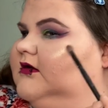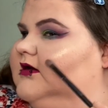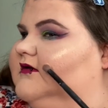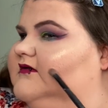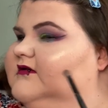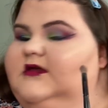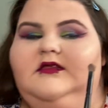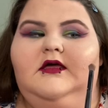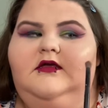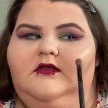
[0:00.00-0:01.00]
You see
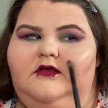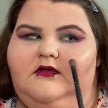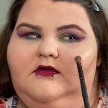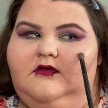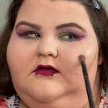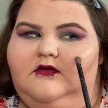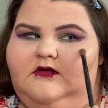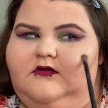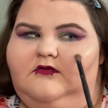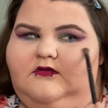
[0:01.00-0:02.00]
that?
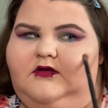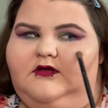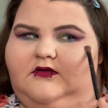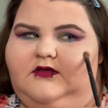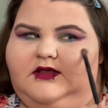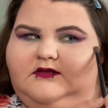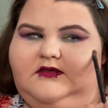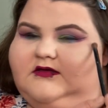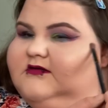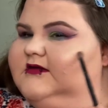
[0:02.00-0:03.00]
I'm going to go like
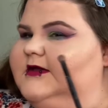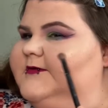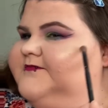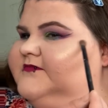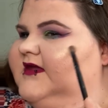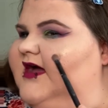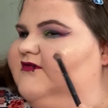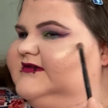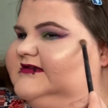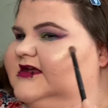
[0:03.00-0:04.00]
this.
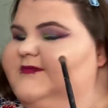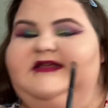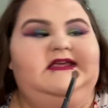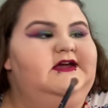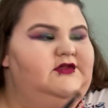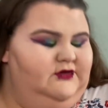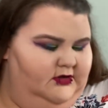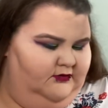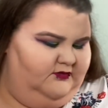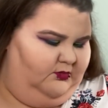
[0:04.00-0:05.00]
Everyone's telling me, Digs, you should
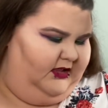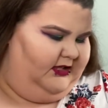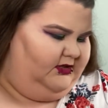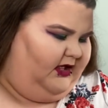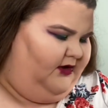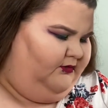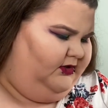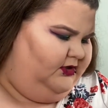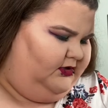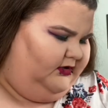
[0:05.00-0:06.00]
use blush. I really
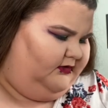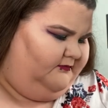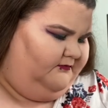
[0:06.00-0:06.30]
should.